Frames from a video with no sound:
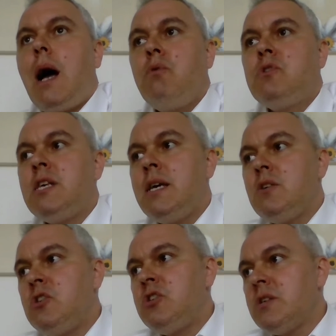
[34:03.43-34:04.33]
I would
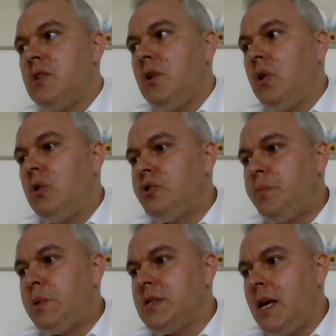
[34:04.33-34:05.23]
suggest that
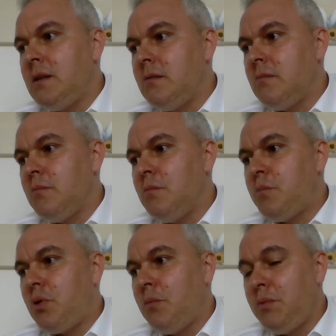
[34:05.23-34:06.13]
100%,
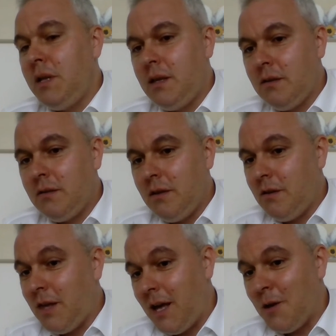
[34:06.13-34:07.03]
probably
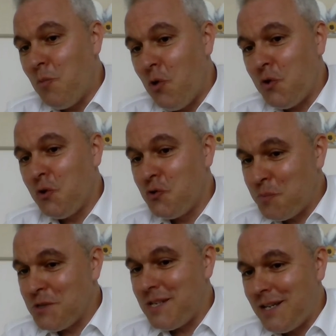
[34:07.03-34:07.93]
you can't get more than
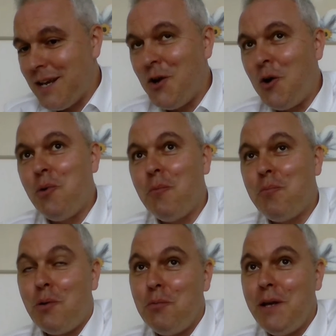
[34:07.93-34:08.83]
100%, I know,
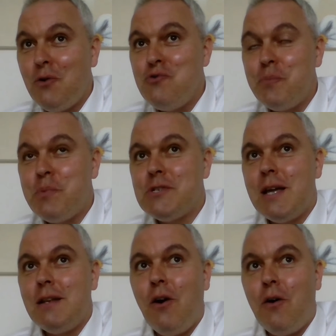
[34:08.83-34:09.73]
but probably
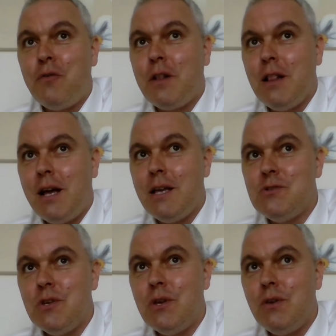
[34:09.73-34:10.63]
100% of
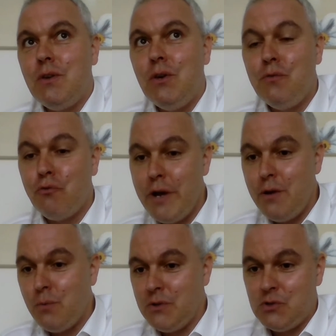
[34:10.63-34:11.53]
clients that you've
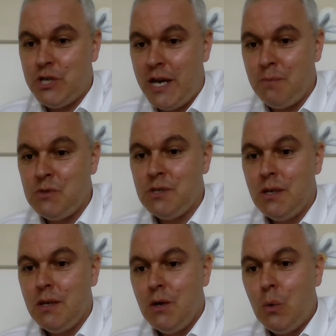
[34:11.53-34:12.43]
written with us,
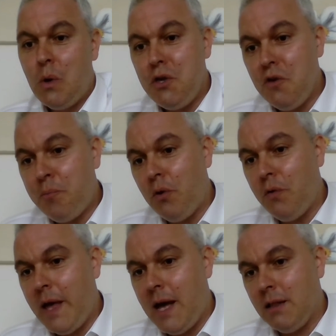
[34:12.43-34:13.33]
James, when you've
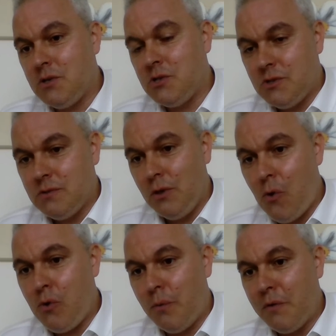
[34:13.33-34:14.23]
put the Atlas
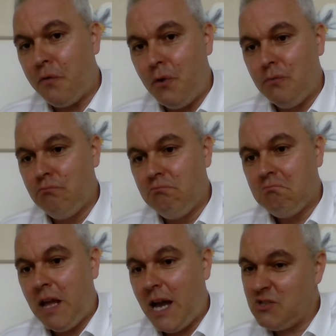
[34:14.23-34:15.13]
logo in front,
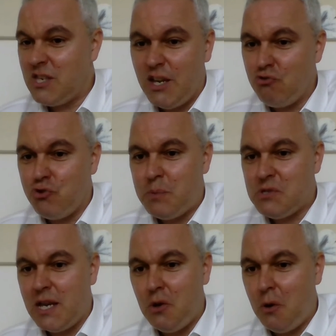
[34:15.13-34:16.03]
I'd say
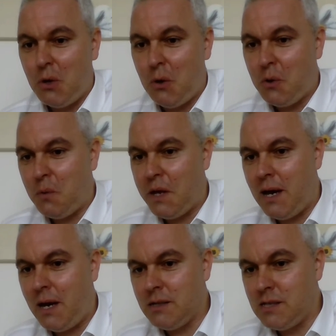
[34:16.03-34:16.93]
100% don't know who
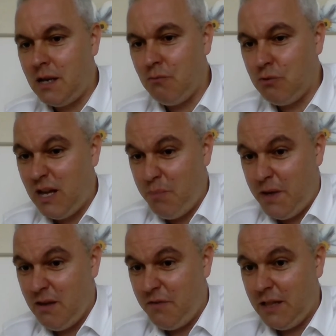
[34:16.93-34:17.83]
we are. Would that
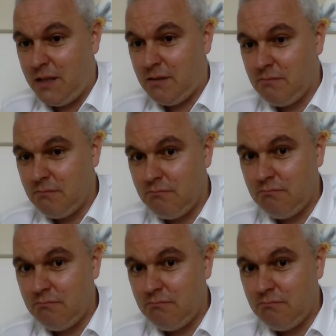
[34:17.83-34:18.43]
be a valid?